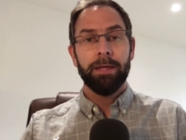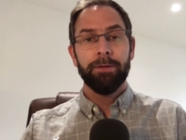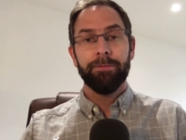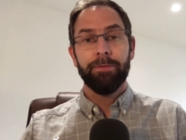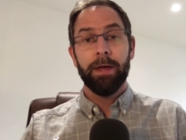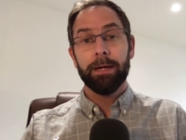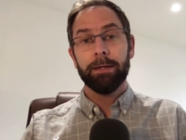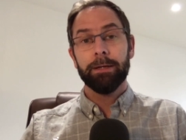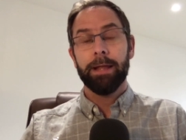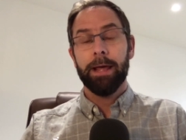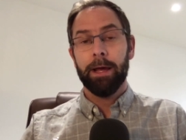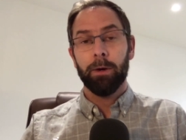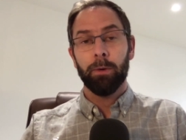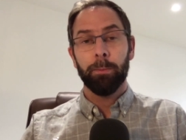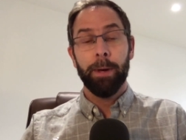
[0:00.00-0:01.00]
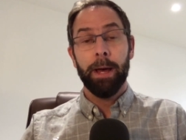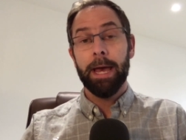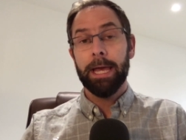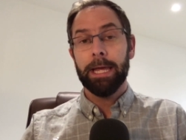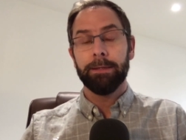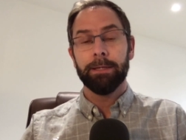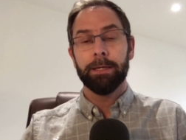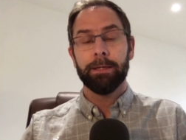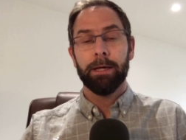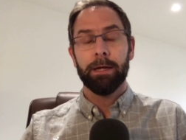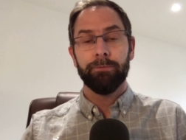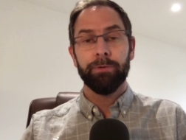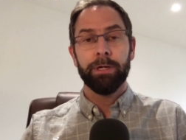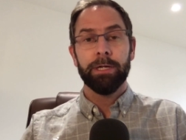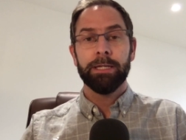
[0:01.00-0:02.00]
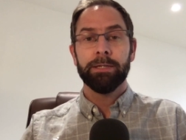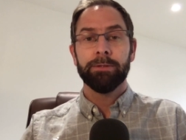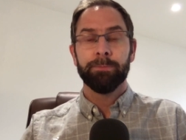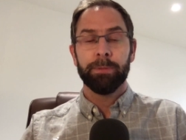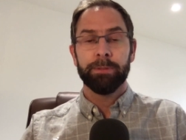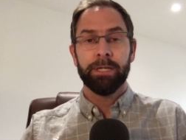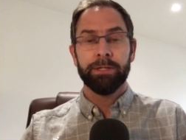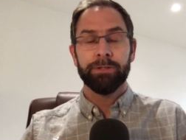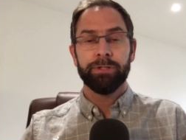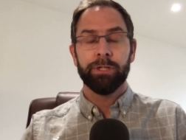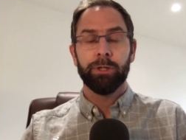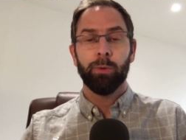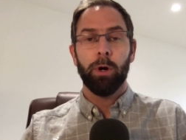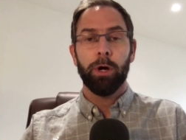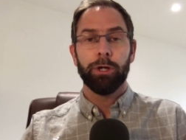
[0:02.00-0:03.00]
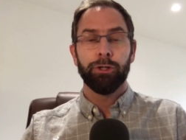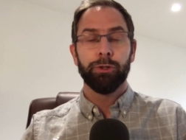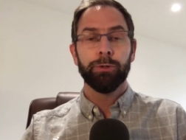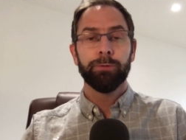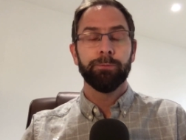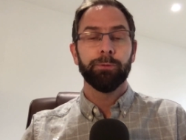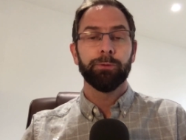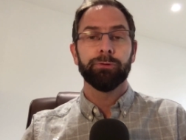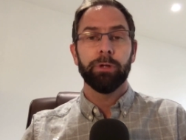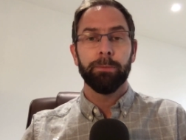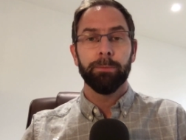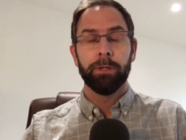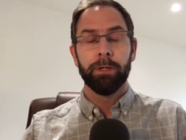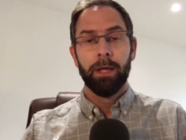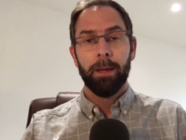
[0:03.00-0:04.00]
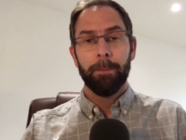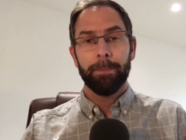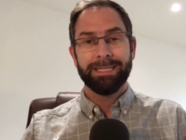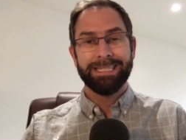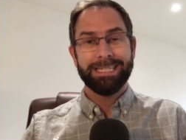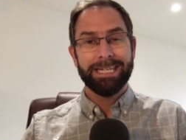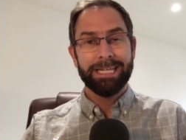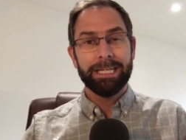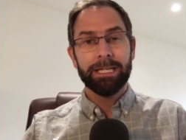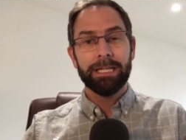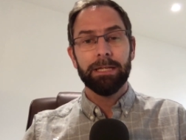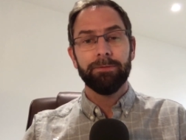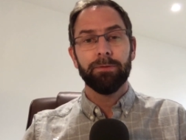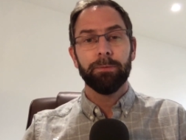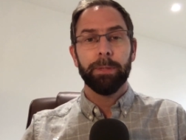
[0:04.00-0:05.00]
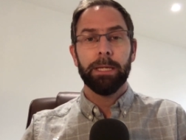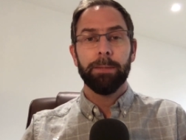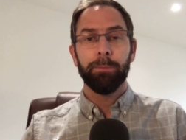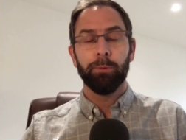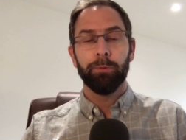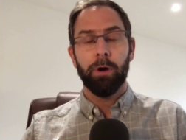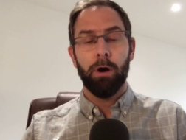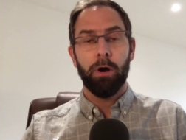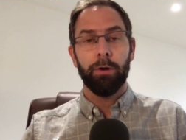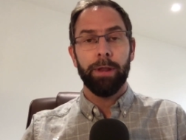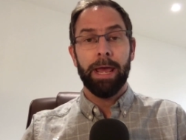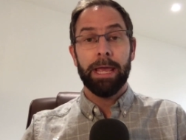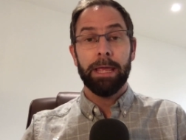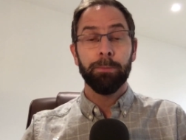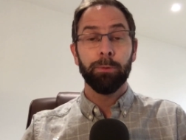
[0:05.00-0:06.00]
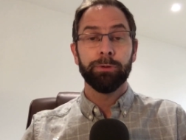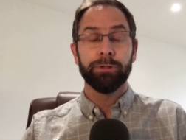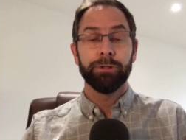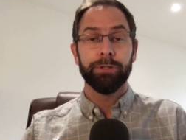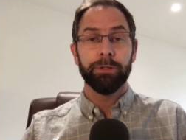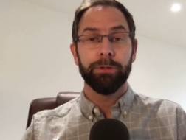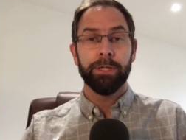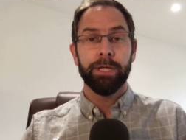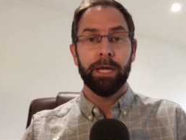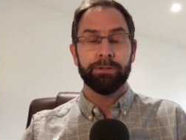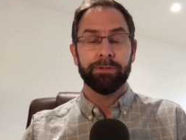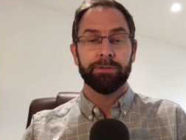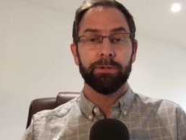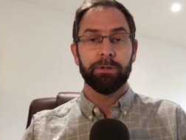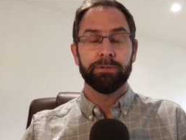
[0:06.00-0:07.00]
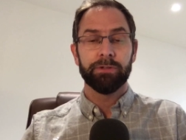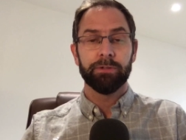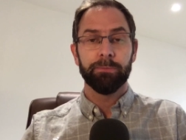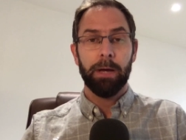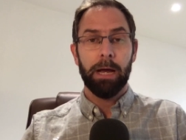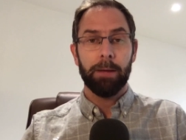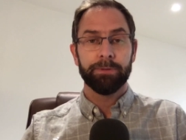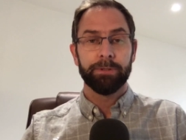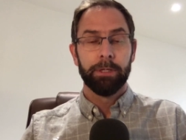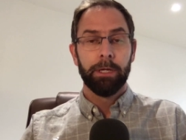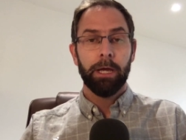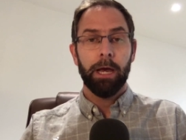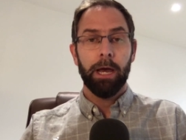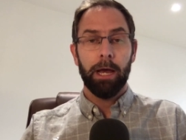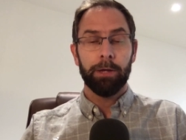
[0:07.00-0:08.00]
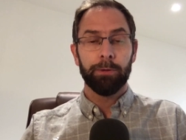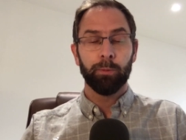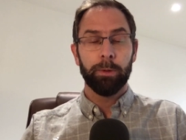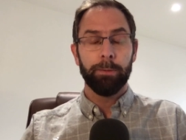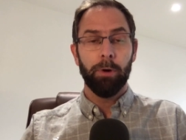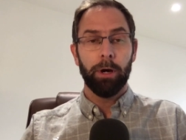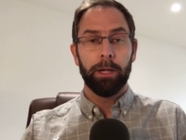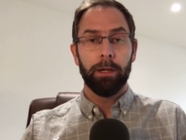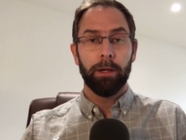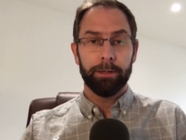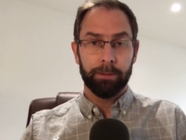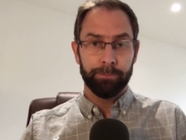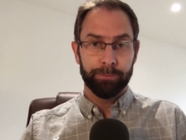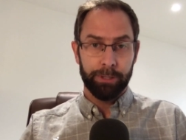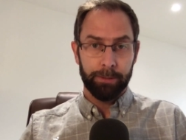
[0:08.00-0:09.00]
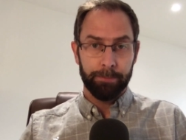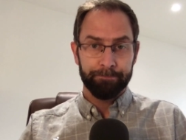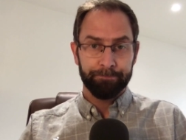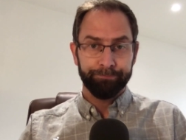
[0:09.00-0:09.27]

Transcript: if that can help pain, then that really is potentially quite a useful treatment, particularly for people that aren't able to do the exercises perhaps uh, as we might like them to.